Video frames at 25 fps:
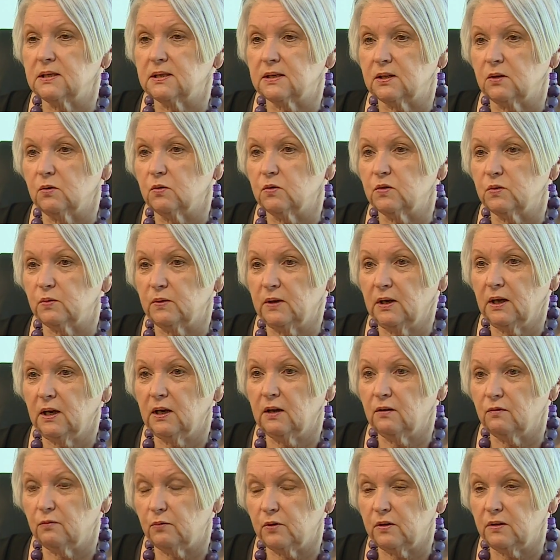skills we
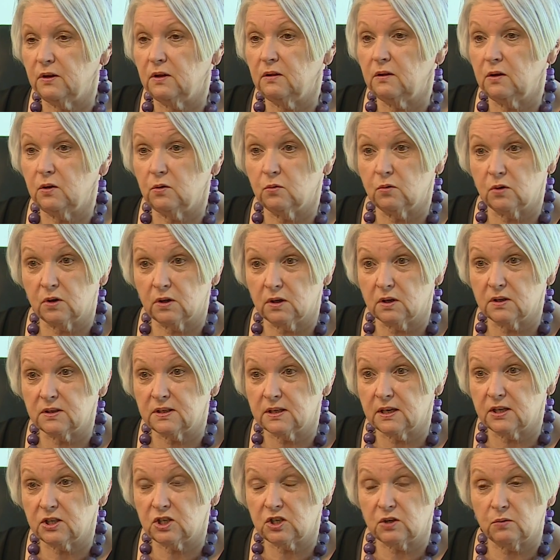have within the
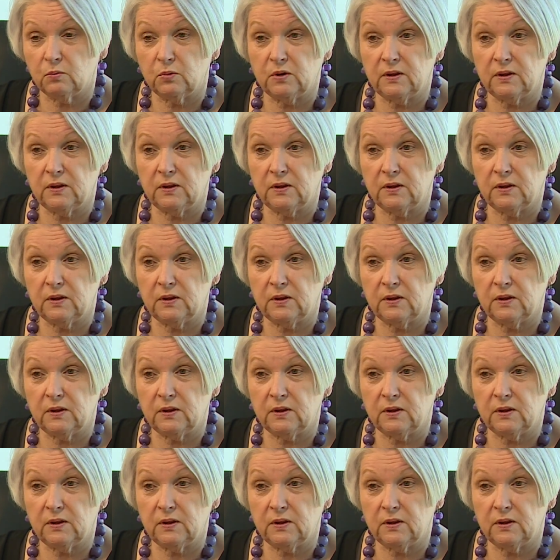organisation,